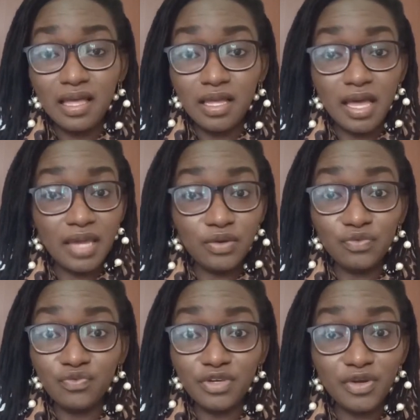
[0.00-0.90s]
I don't
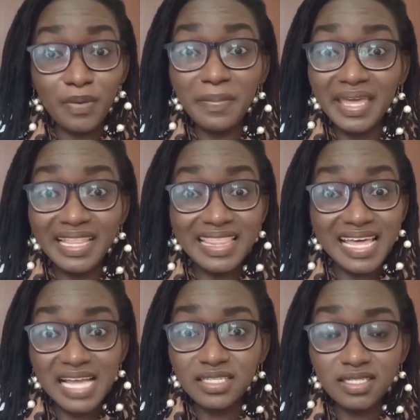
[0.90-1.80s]
recommend
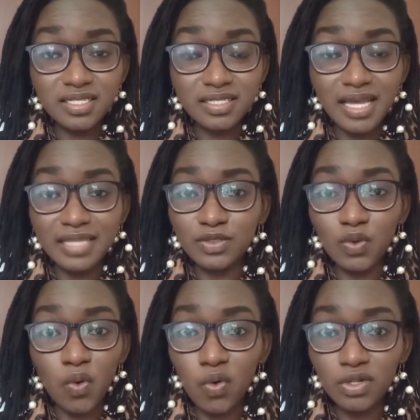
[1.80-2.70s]
that at
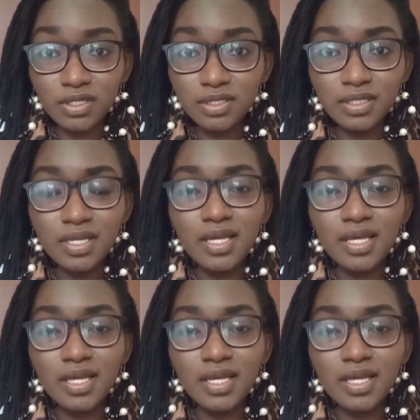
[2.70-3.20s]
all.